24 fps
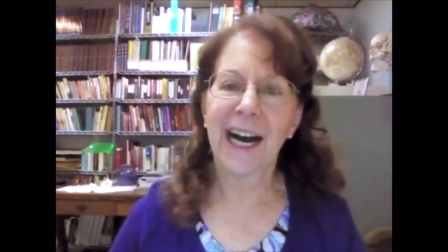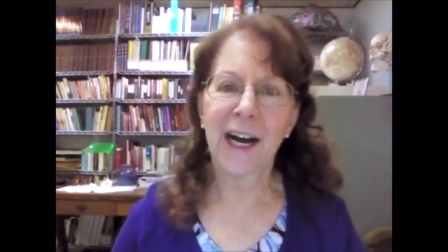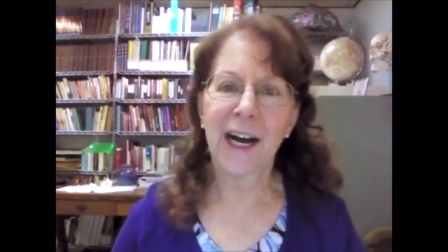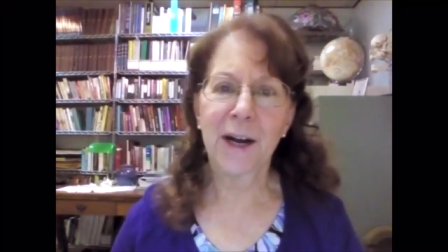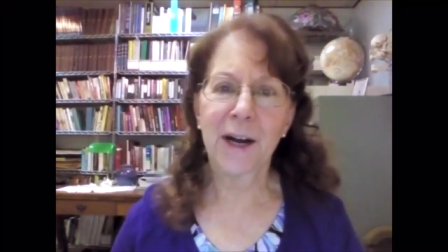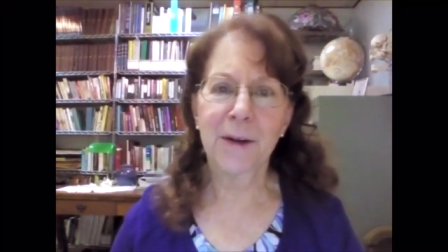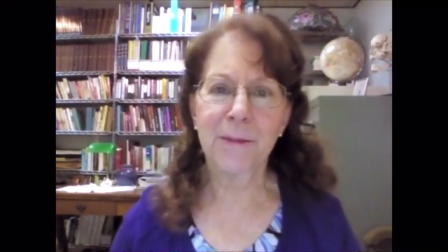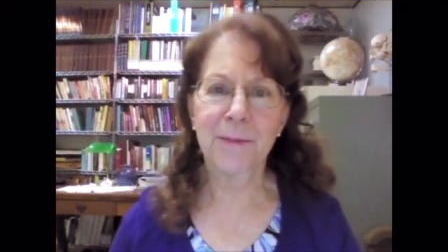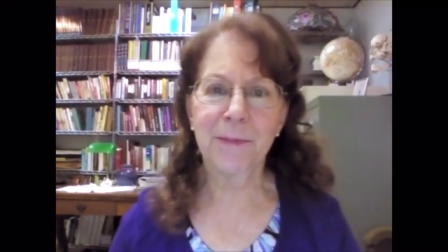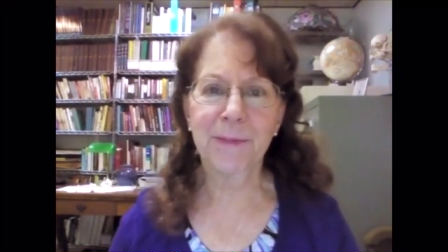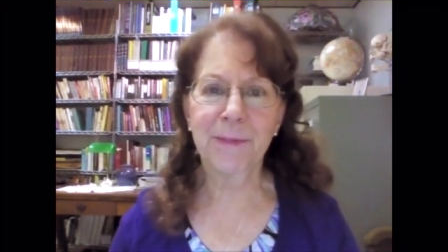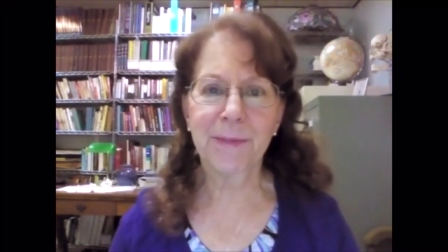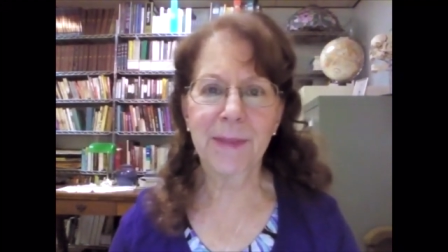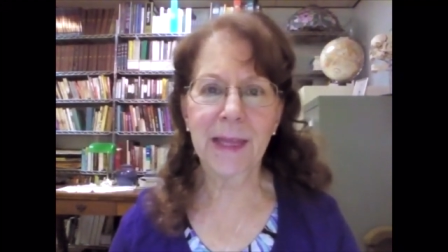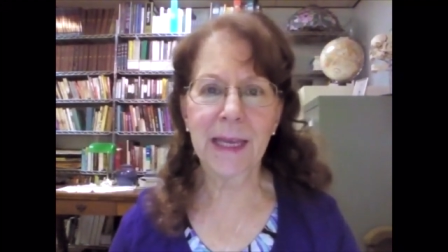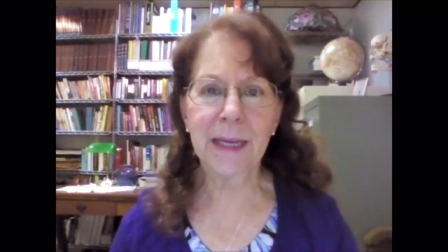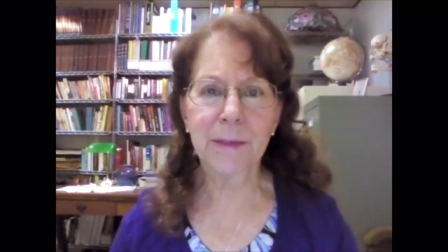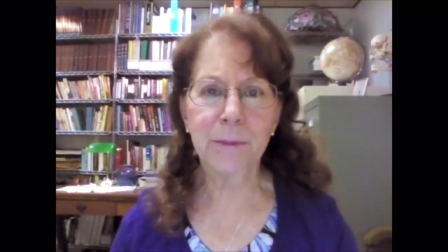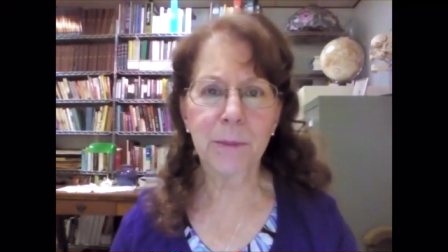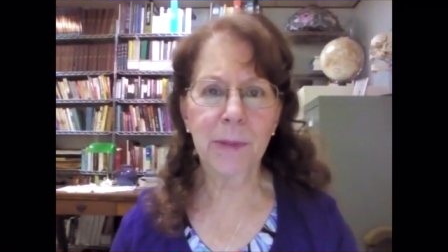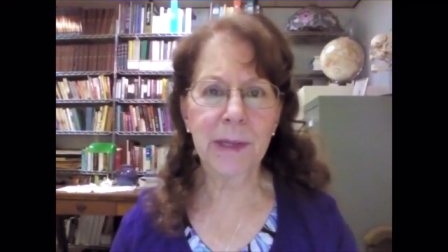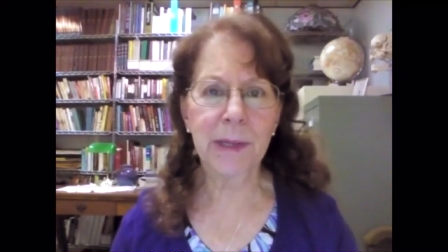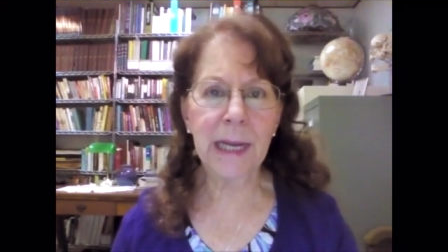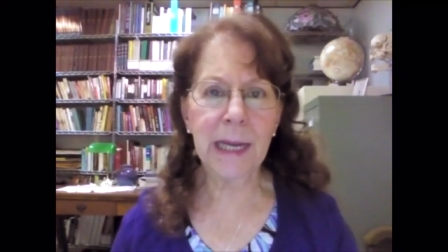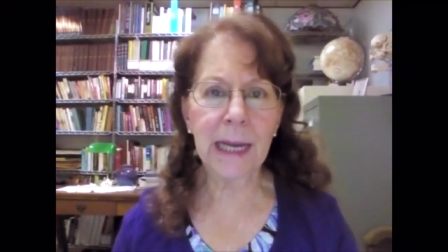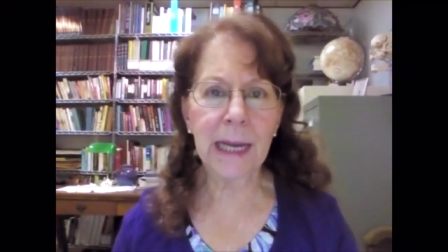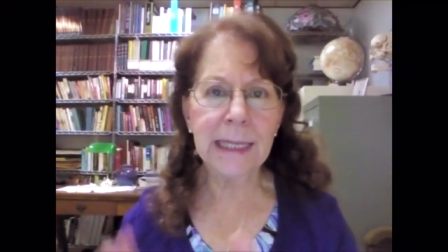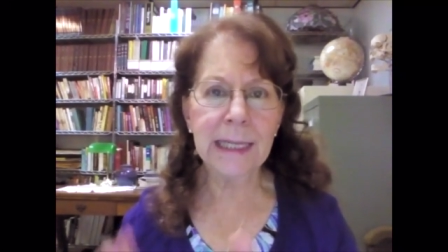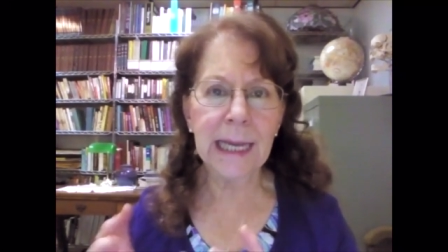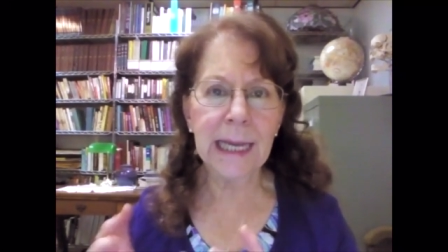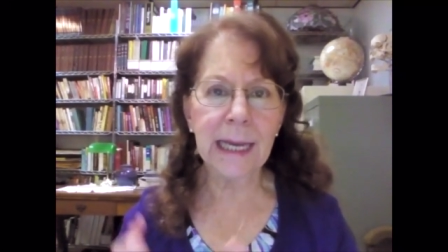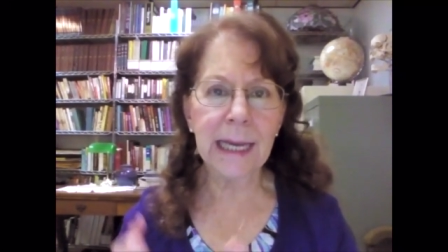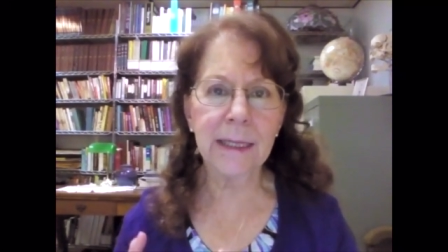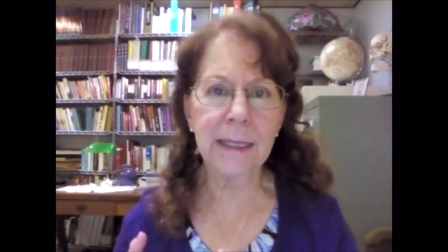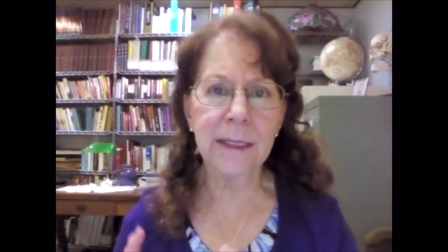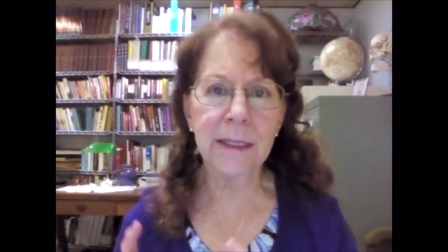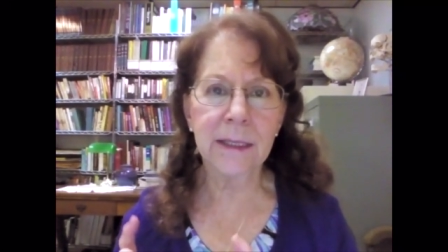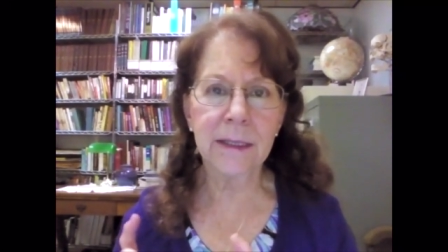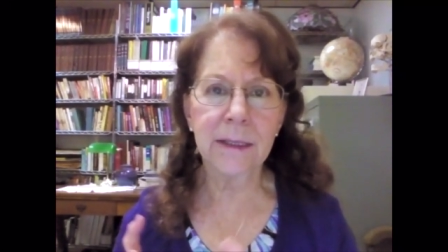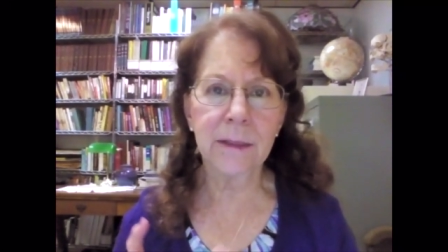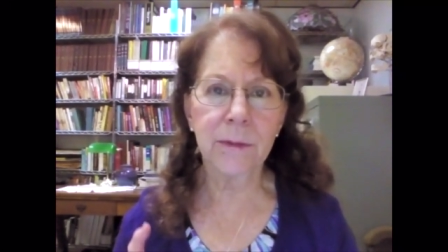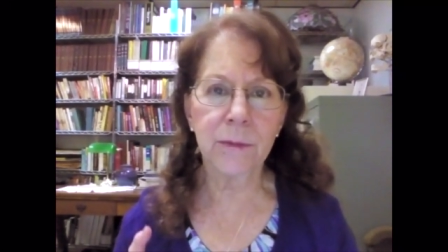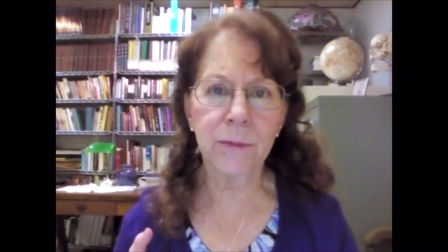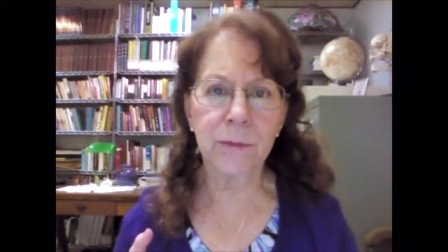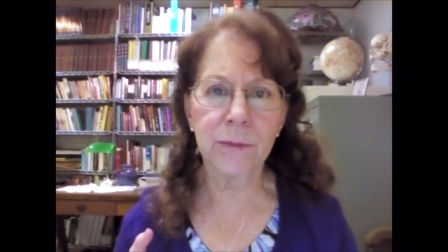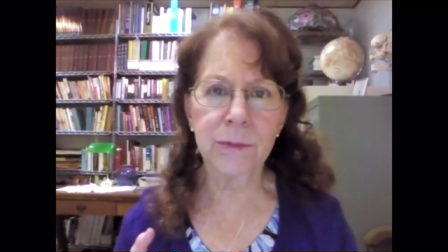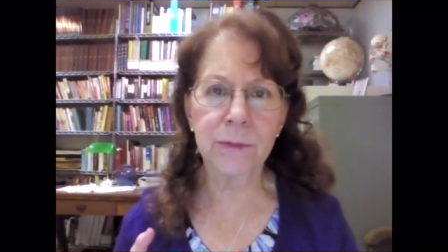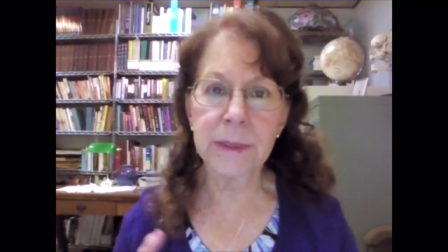um, yeah, but I had
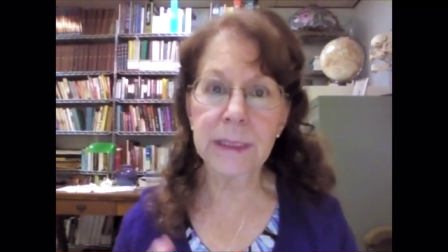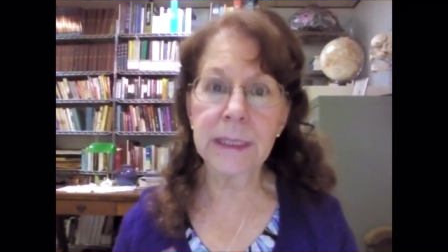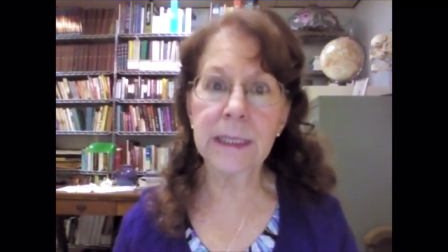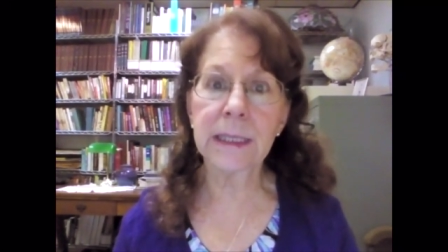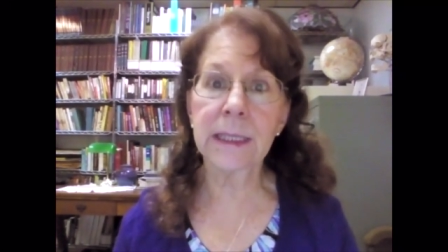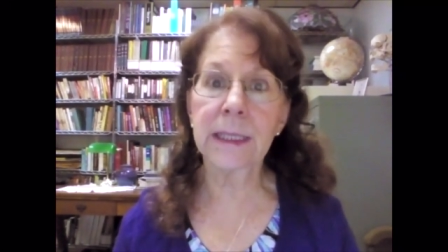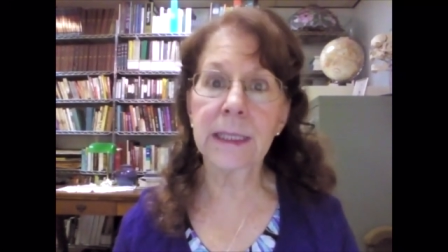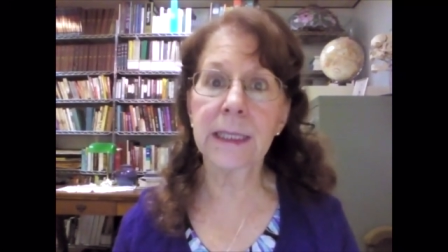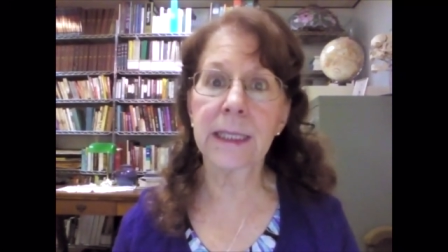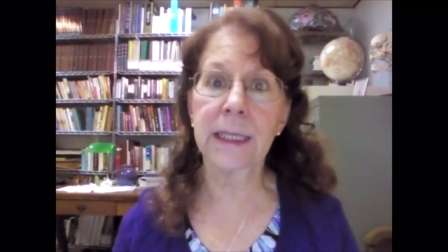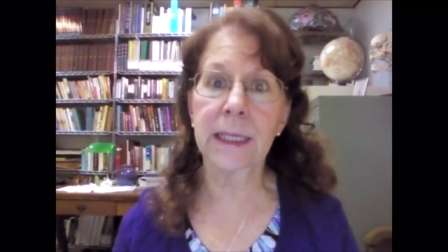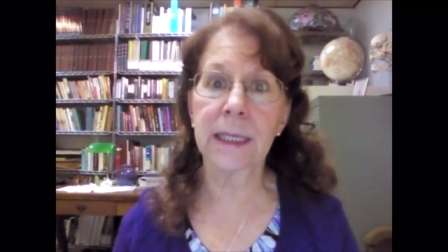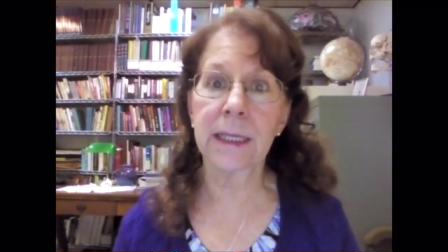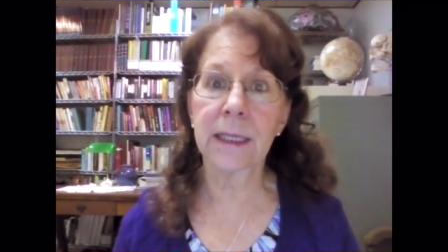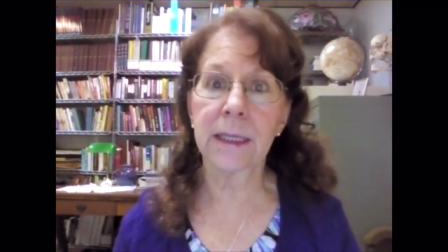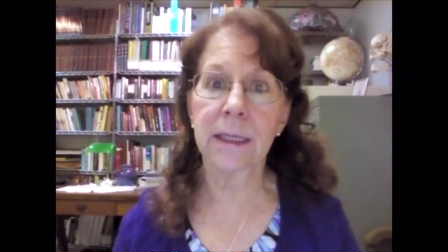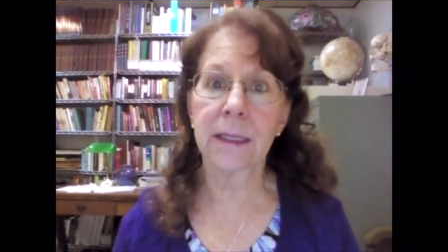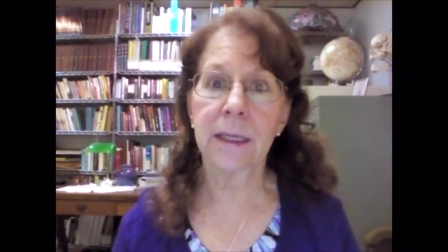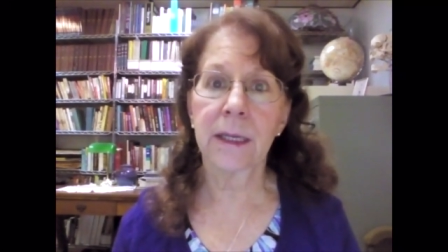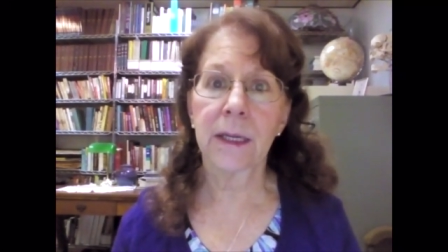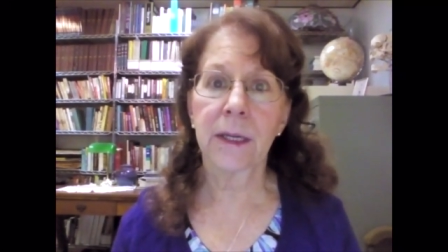really